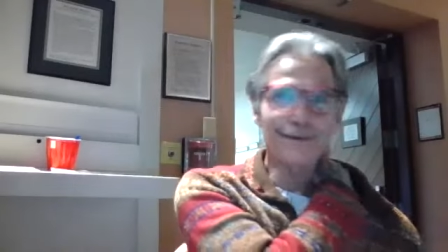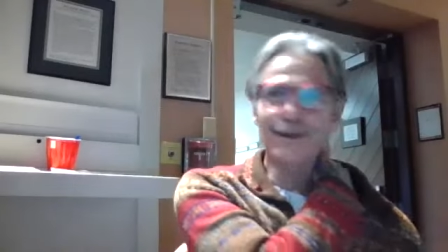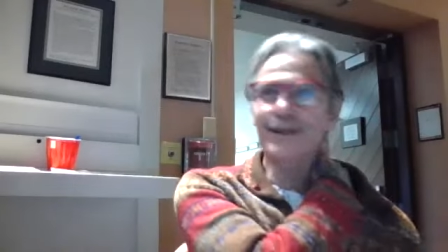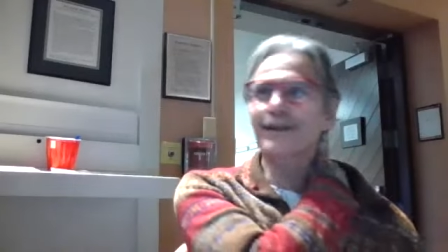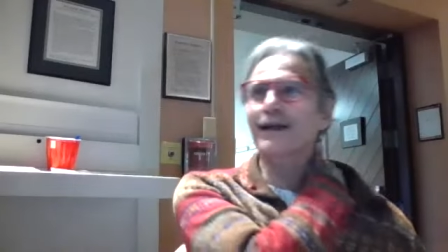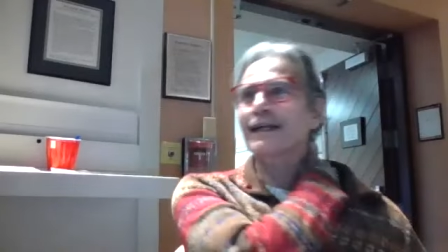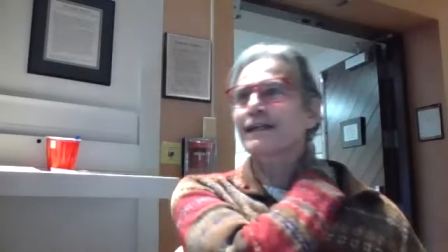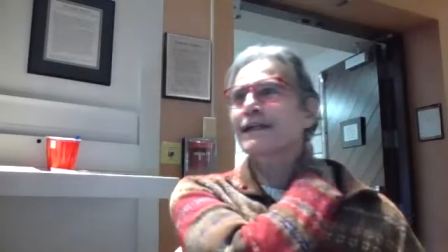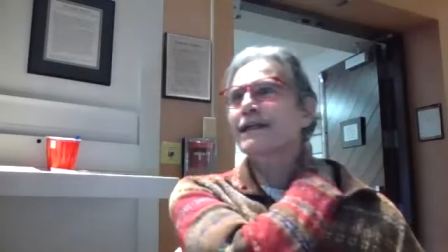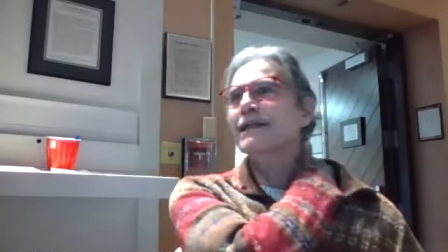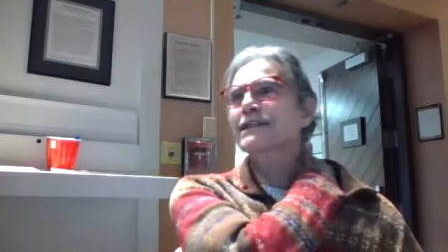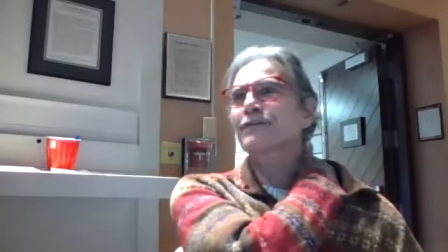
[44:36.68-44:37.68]
with
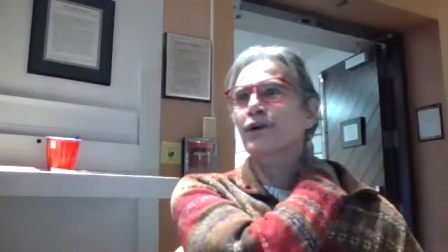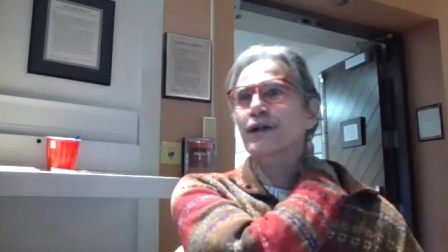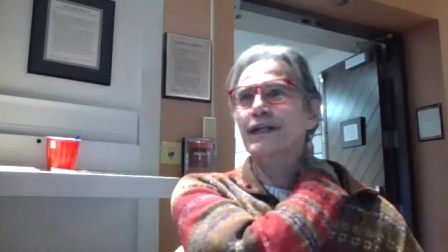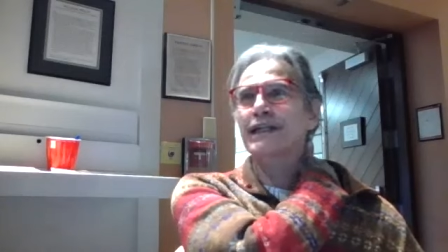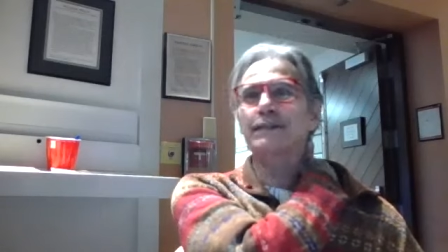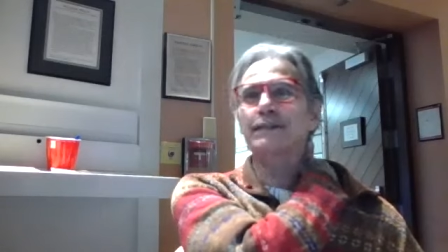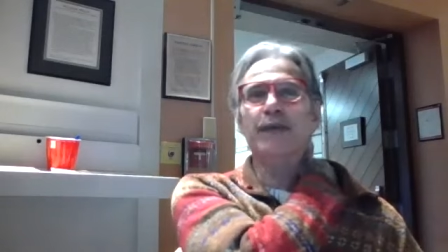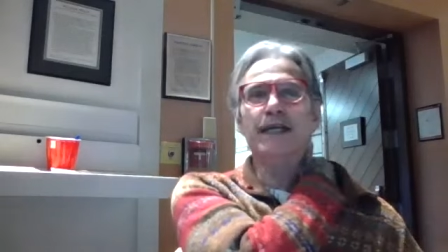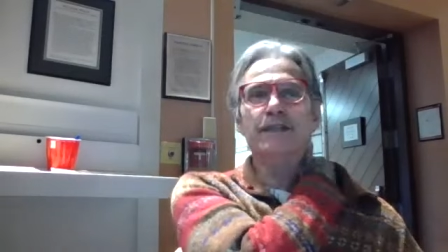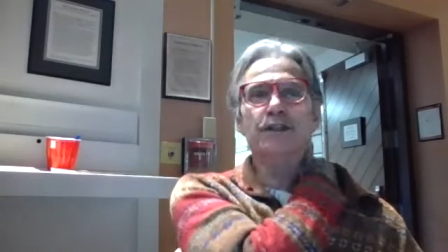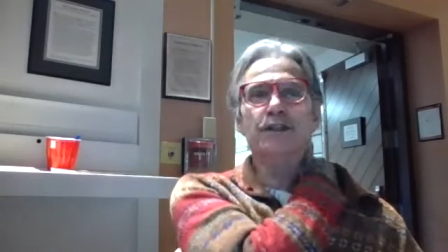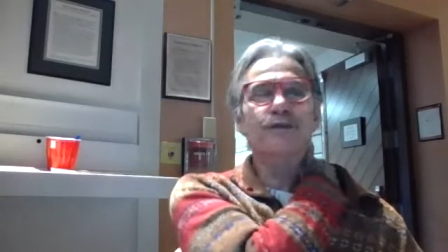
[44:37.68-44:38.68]
ideas for each
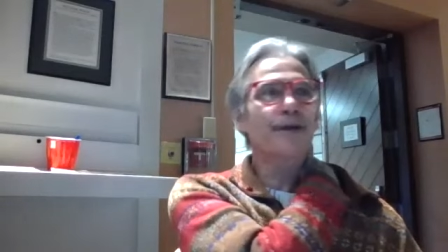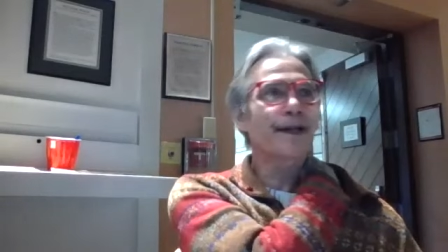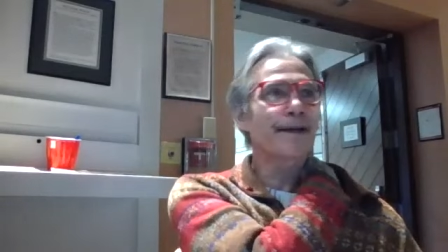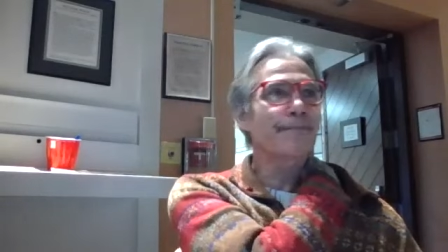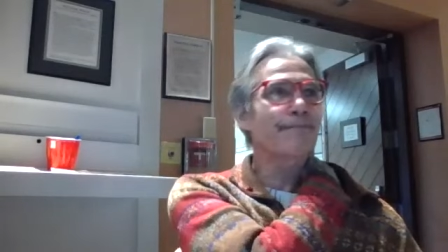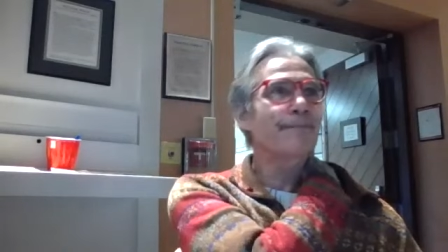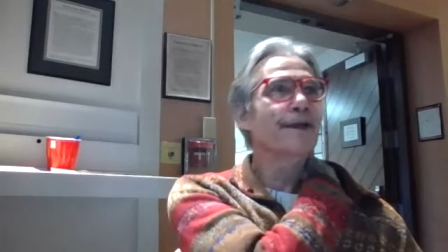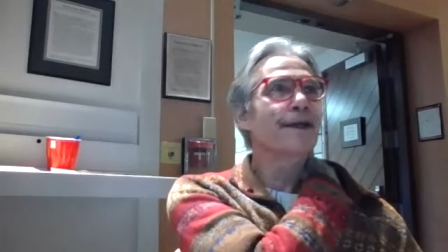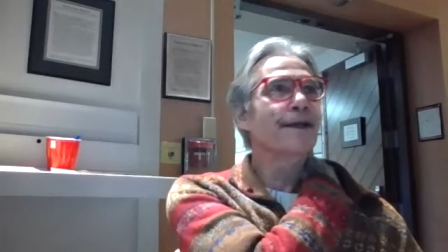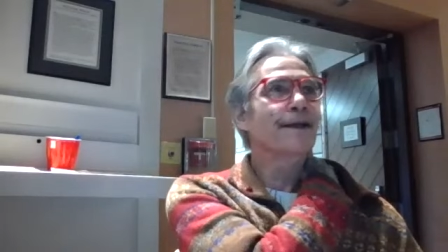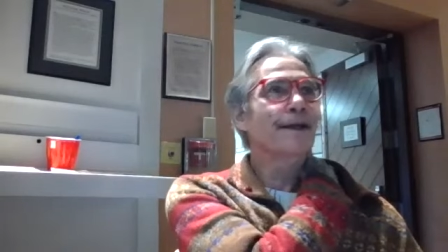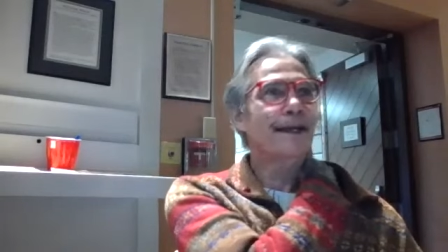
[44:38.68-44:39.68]
picture frame
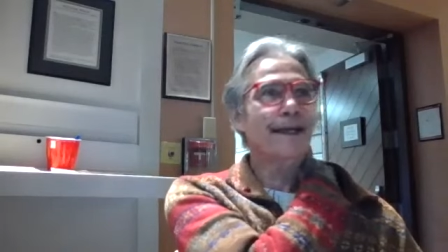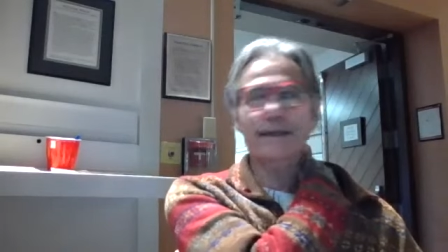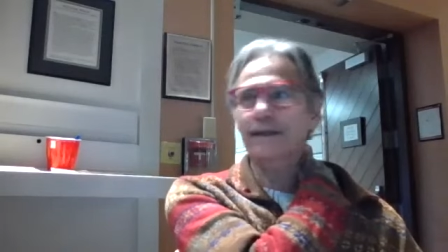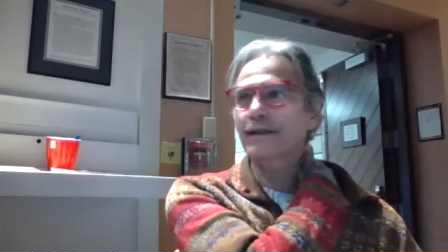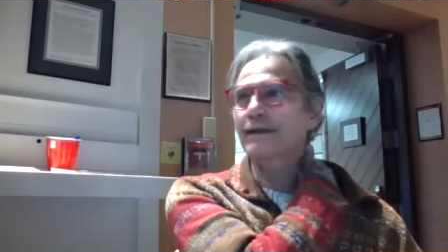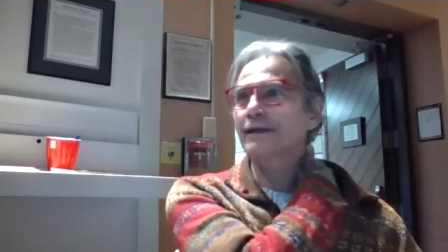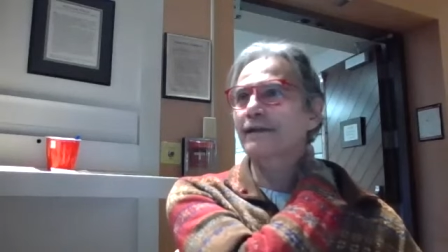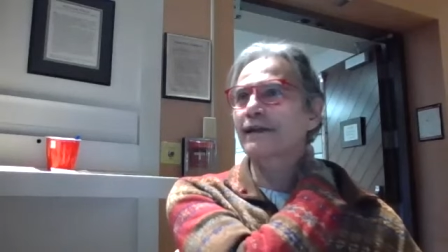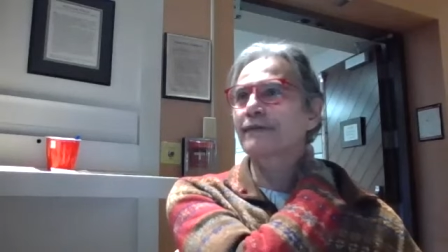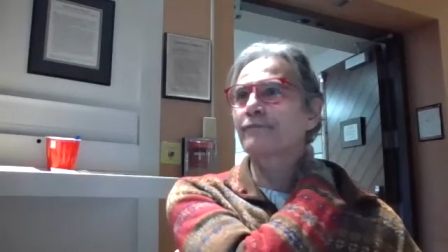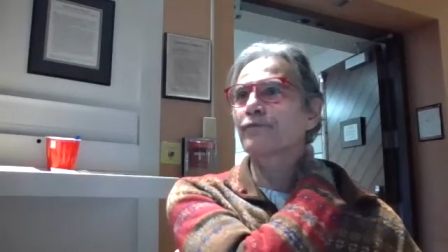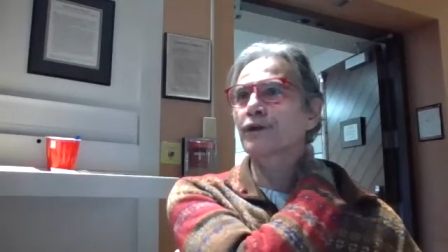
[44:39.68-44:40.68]
and the
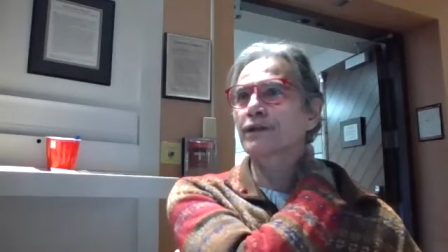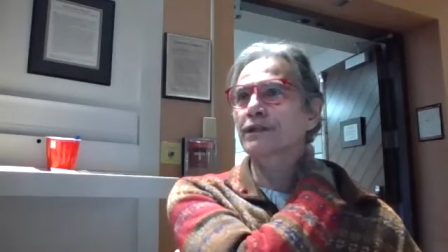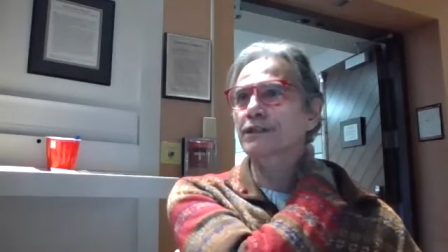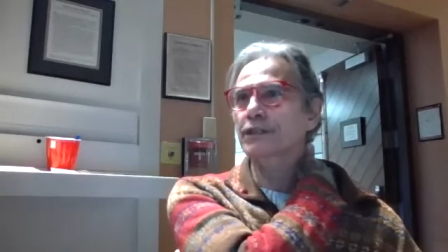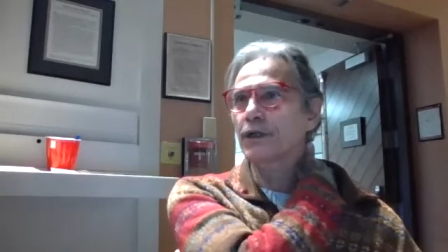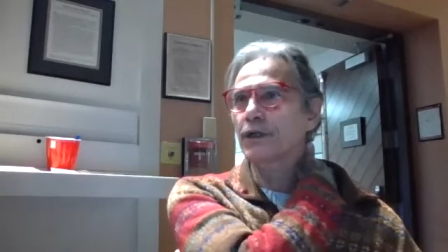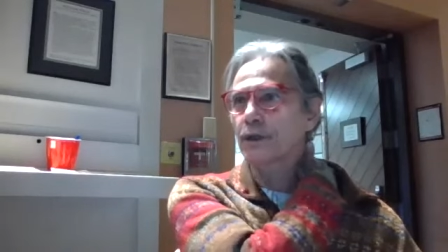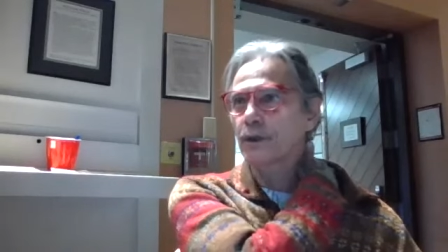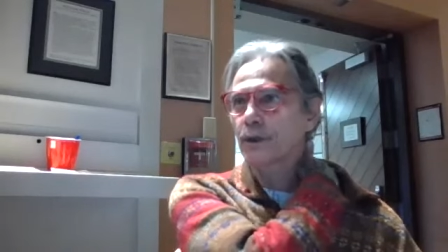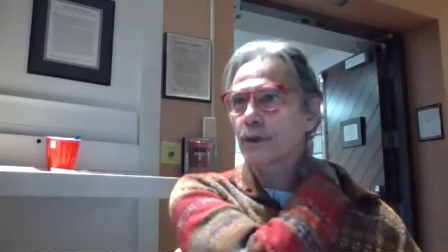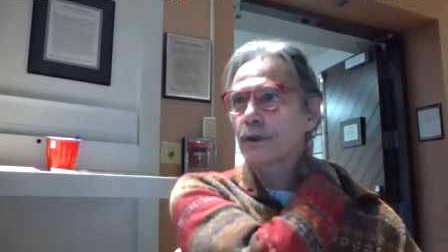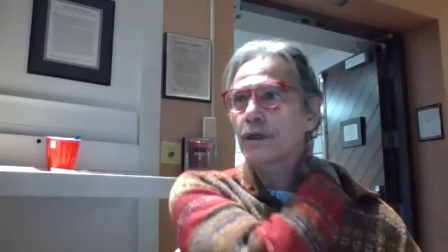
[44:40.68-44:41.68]
theme for the
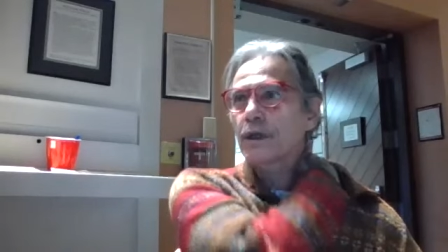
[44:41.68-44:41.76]
show,